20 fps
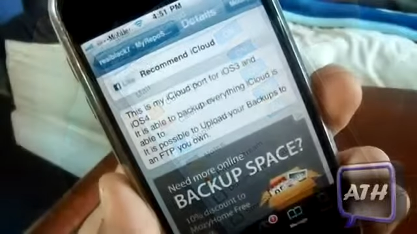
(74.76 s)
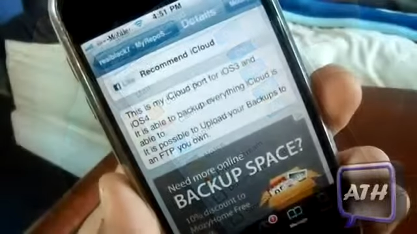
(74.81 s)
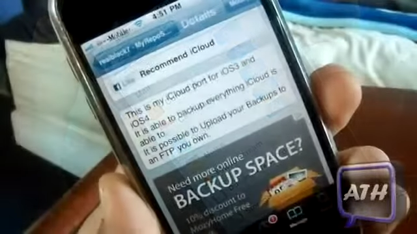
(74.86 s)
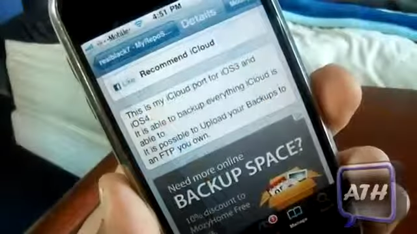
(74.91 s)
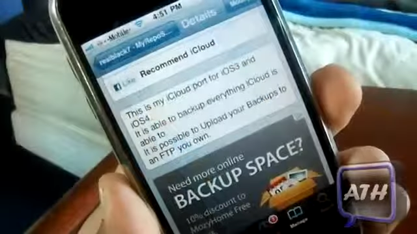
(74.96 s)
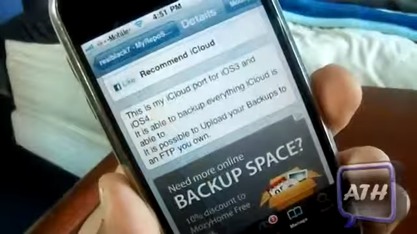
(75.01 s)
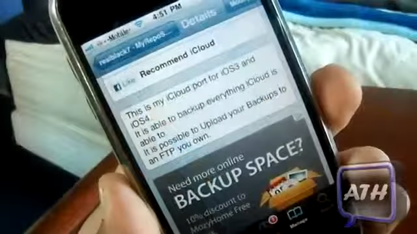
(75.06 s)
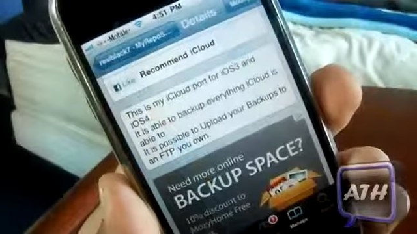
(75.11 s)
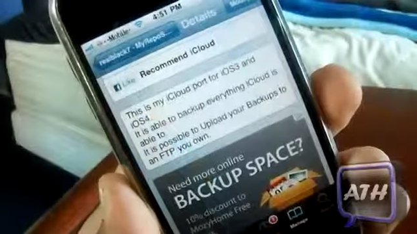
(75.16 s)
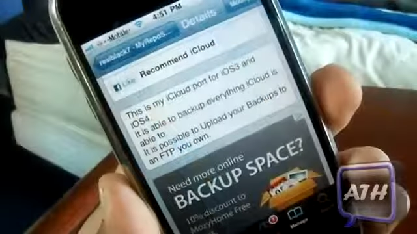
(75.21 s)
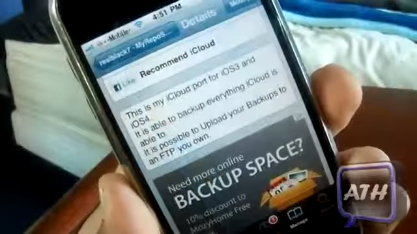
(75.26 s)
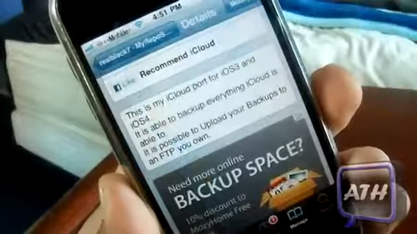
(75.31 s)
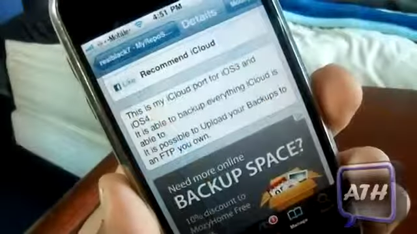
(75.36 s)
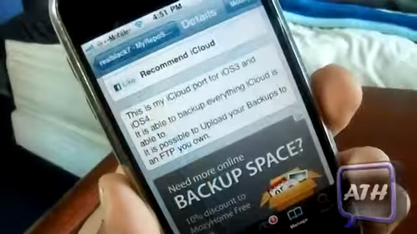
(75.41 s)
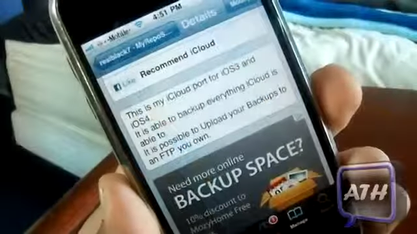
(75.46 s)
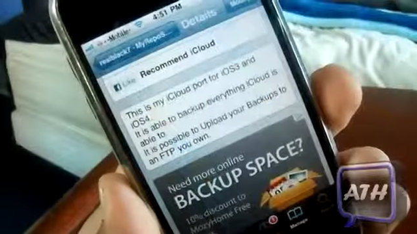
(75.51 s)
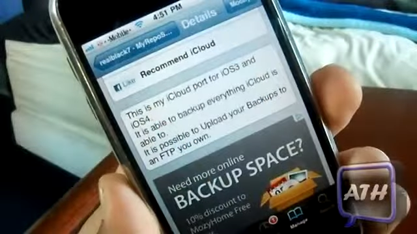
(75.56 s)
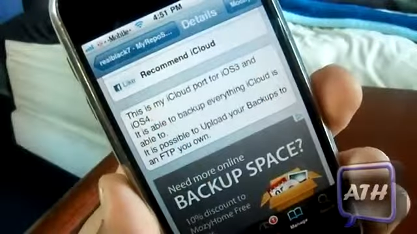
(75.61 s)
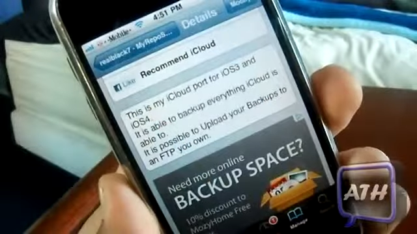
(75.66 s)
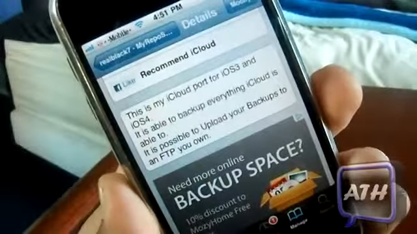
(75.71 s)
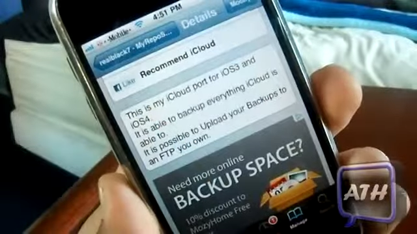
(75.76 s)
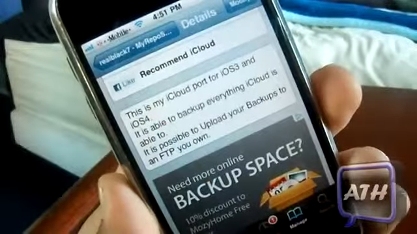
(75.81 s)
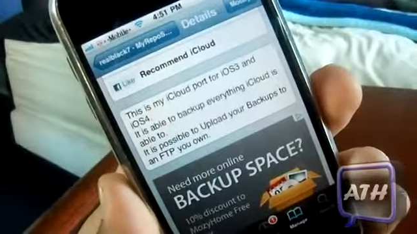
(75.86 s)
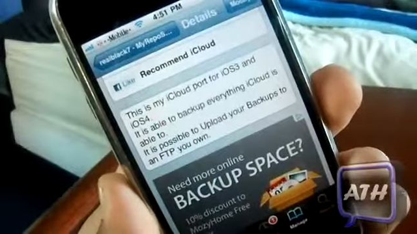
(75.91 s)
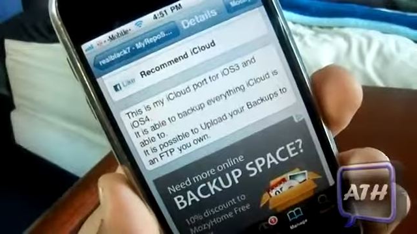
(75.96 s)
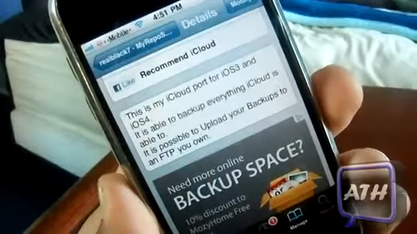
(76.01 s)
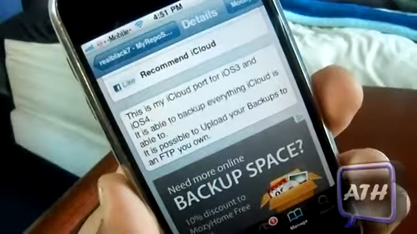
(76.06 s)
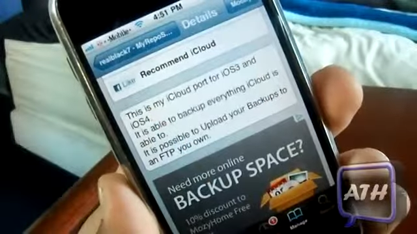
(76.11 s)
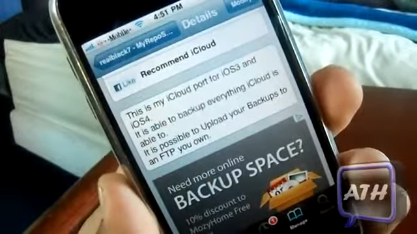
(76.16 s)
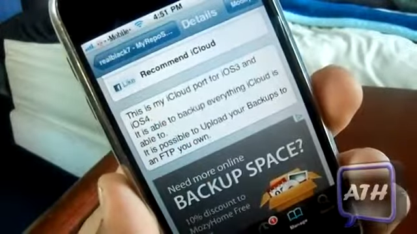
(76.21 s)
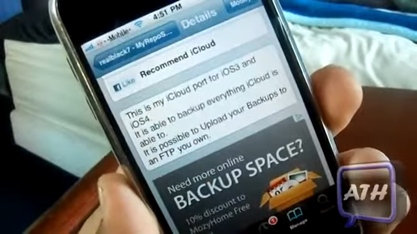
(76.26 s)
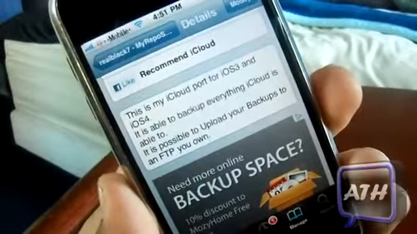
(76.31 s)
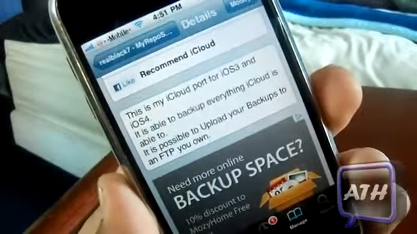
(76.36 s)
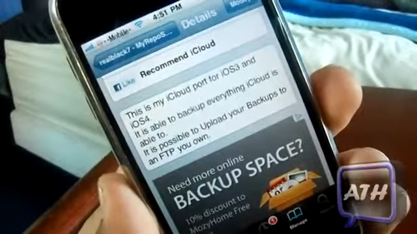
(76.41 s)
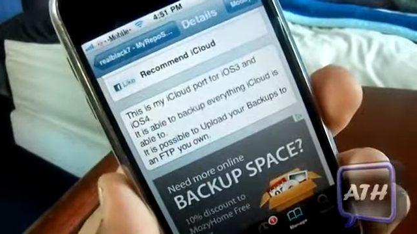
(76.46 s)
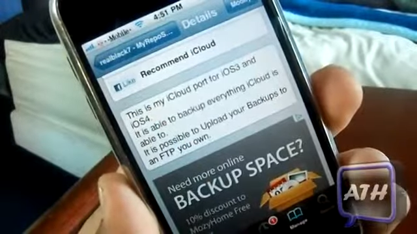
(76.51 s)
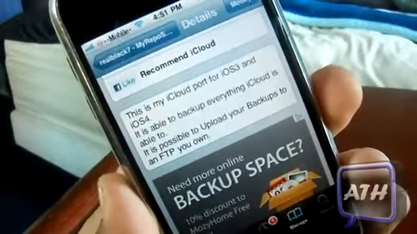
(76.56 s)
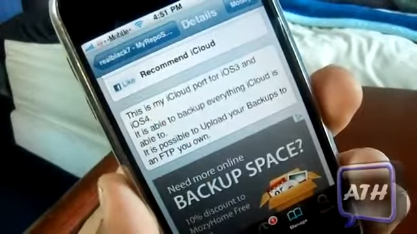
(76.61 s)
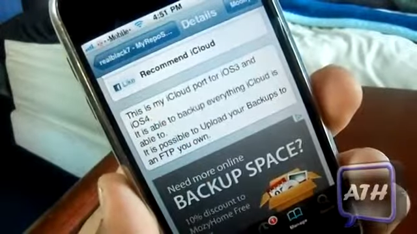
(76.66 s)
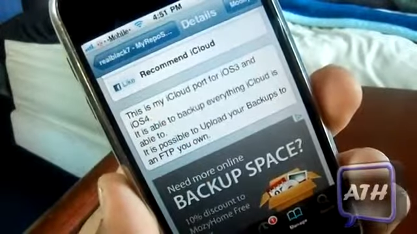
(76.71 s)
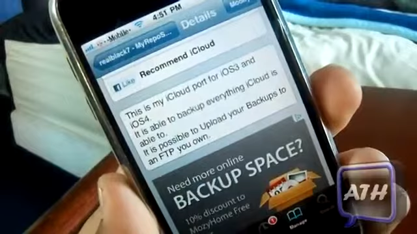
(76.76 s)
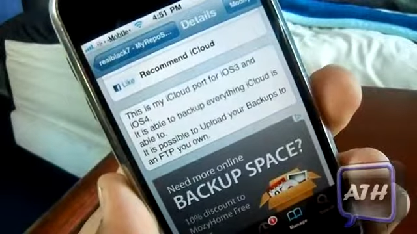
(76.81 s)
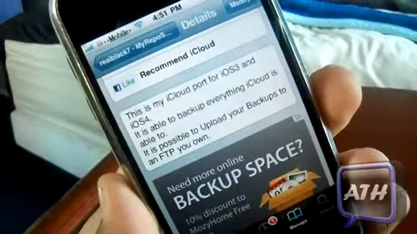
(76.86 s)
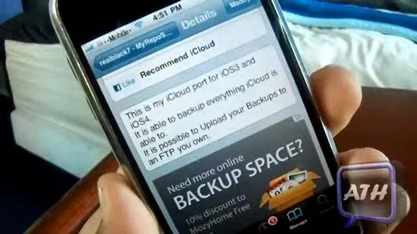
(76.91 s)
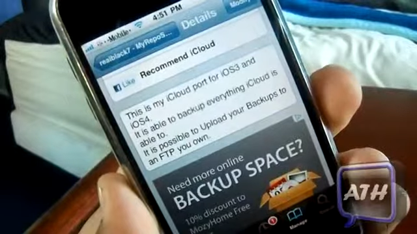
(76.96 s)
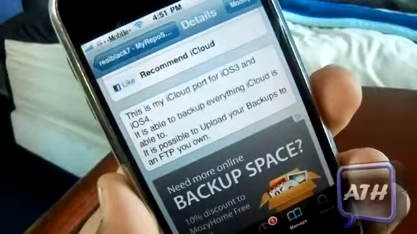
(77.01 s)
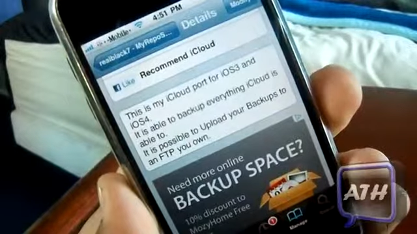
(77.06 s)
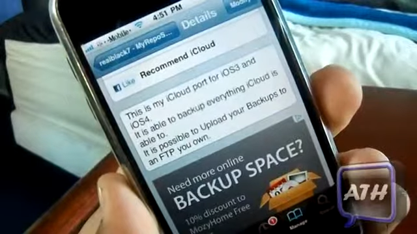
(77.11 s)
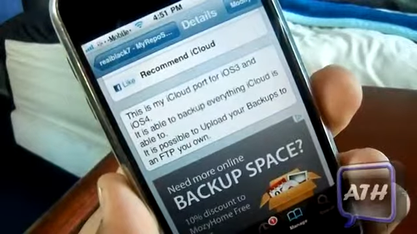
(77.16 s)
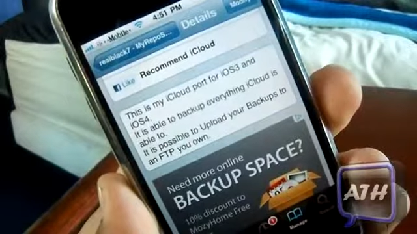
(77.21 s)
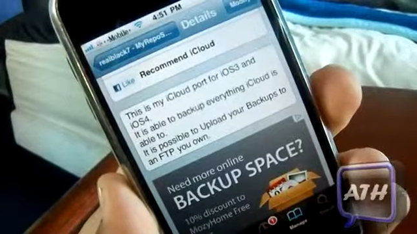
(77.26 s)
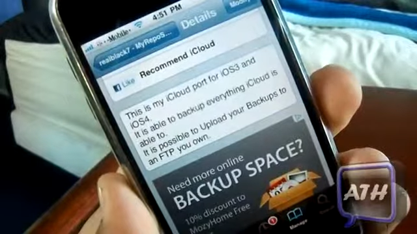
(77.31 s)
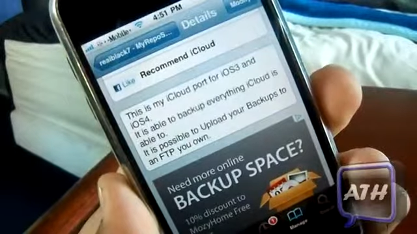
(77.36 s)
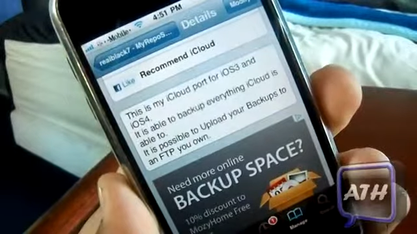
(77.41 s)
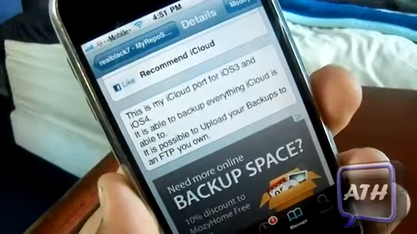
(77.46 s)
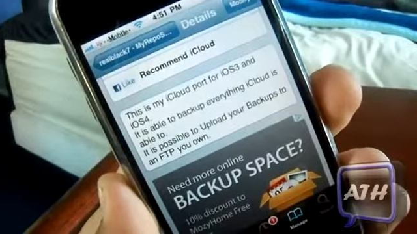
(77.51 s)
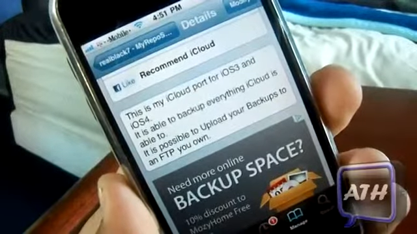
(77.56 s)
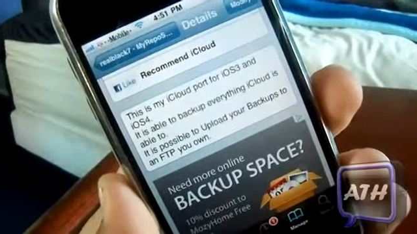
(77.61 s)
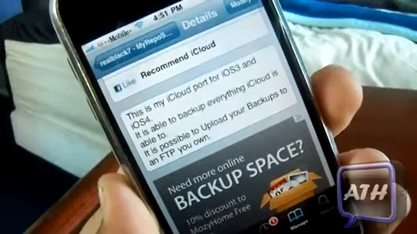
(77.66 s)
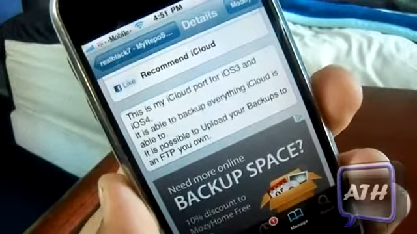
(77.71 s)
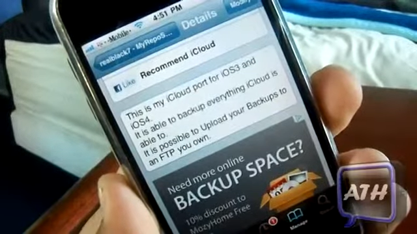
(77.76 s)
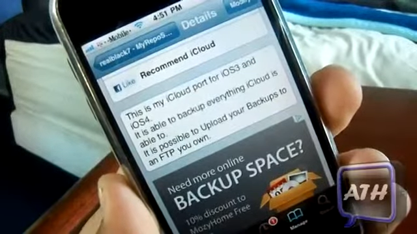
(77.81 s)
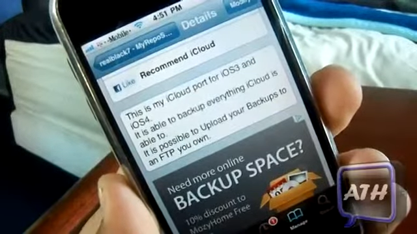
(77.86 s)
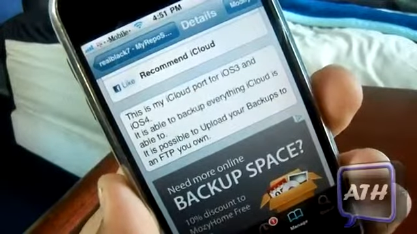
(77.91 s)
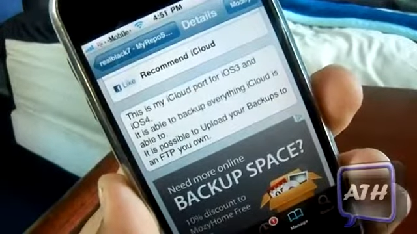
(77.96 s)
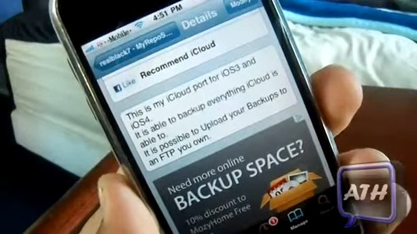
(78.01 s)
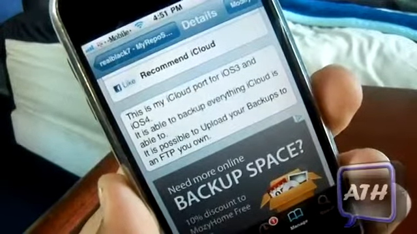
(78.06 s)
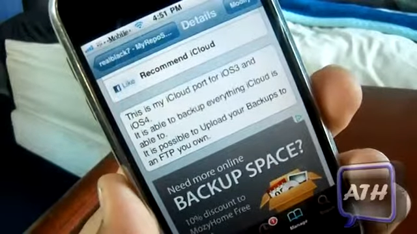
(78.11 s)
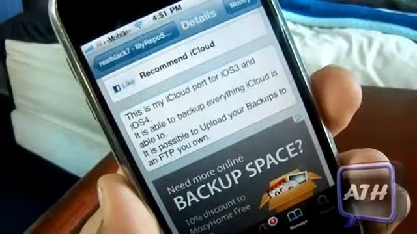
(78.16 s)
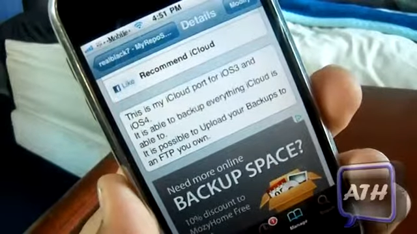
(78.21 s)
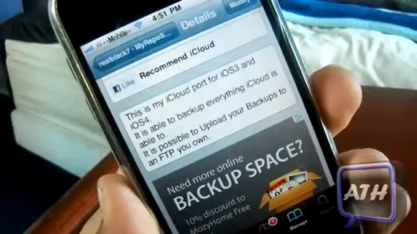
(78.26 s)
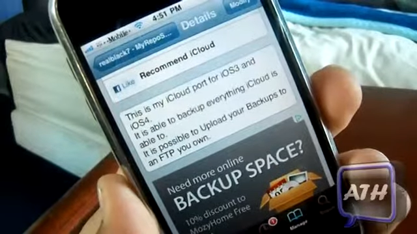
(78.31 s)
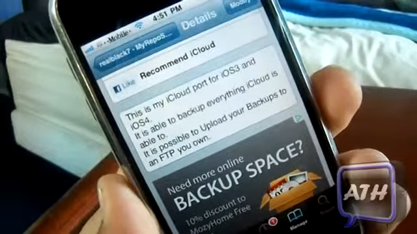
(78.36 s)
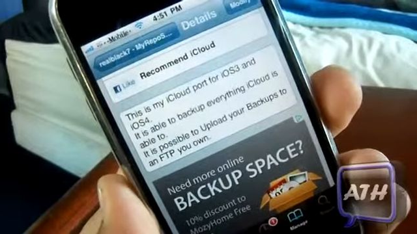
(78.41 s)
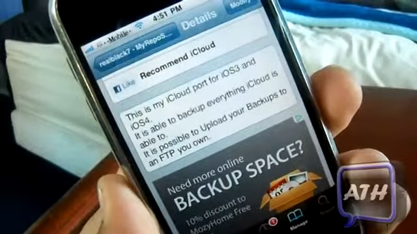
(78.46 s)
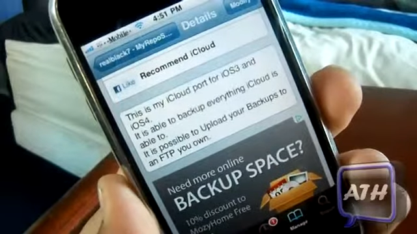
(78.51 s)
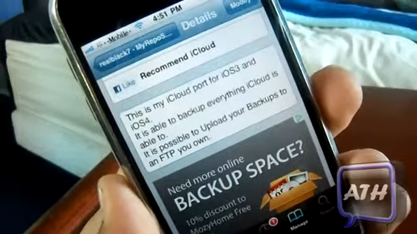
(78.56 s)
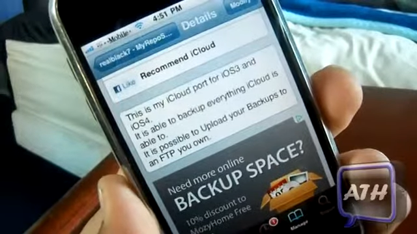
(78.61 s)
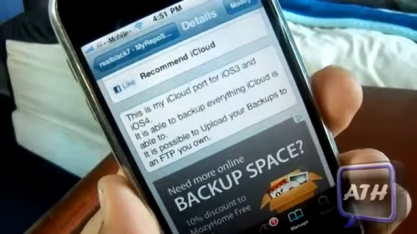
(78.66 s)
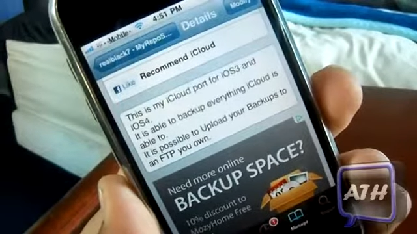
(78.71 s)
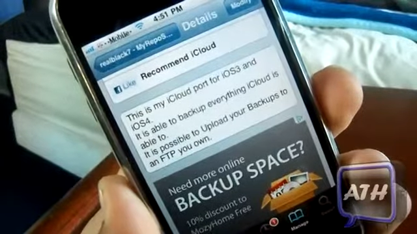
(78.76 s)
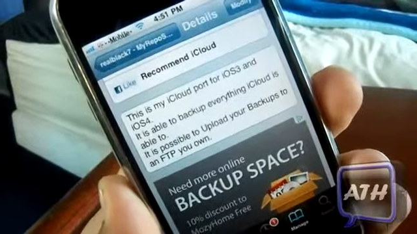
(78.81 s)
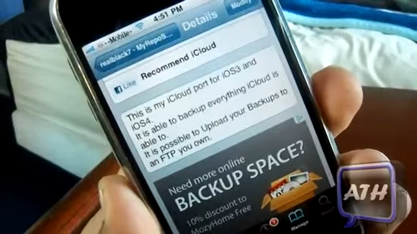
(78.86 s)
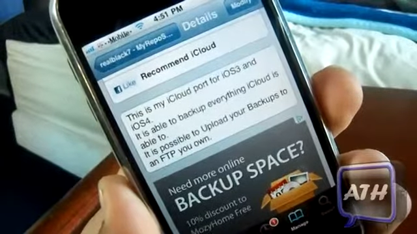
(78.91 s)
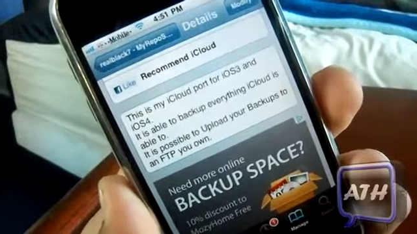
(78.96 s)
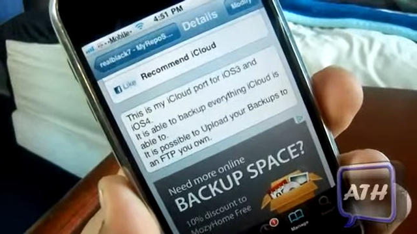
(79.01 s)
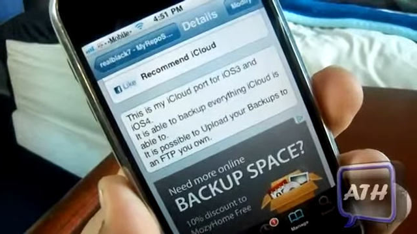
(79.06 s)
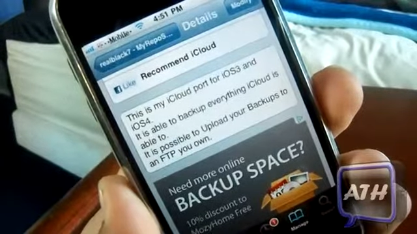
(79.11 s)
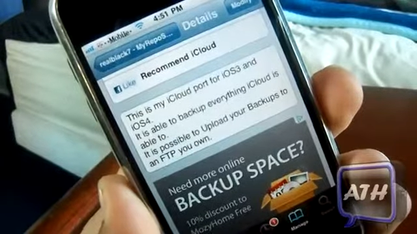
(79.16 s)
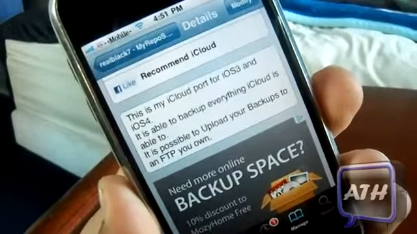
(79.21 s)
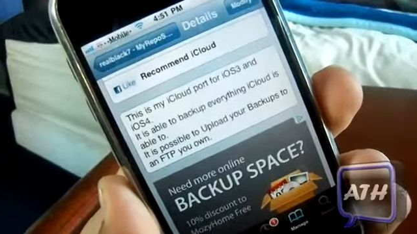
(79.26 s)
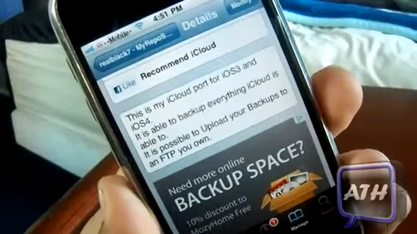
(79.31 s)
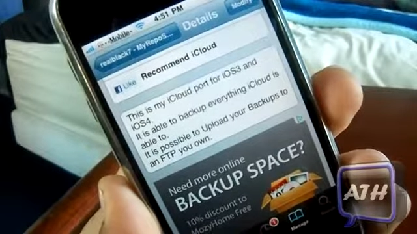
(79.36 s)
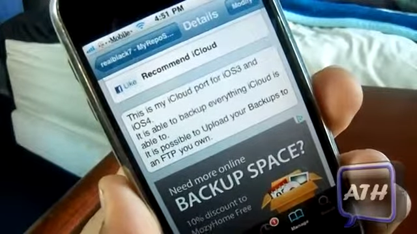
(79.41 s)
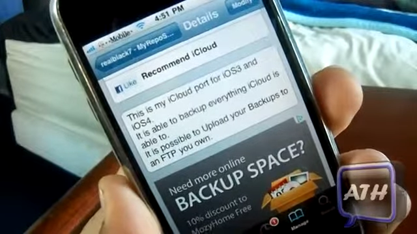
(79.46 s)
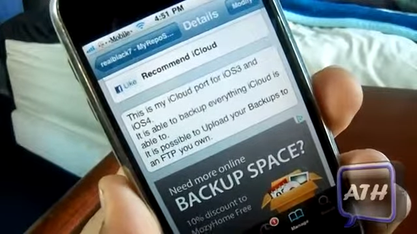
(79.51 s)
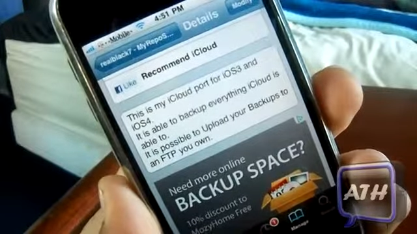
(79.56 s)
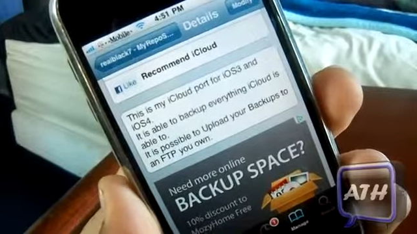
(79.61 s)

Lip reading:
(no speaker visible)